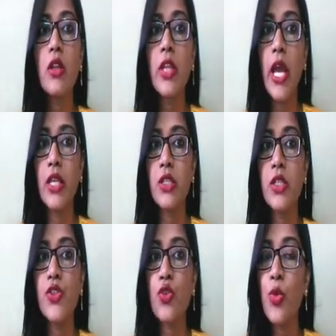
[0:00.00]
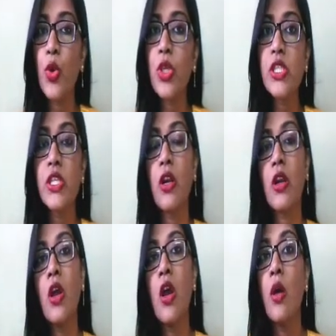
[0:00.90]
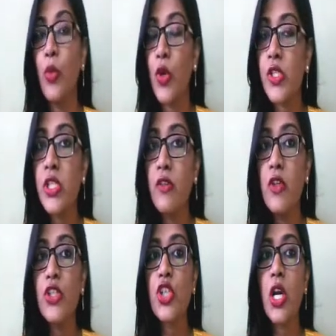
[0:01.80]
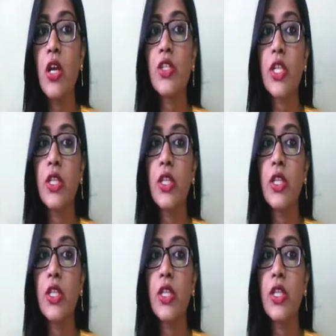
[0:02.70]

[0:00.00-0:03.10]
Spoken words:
that histone proteins, they are positively charged,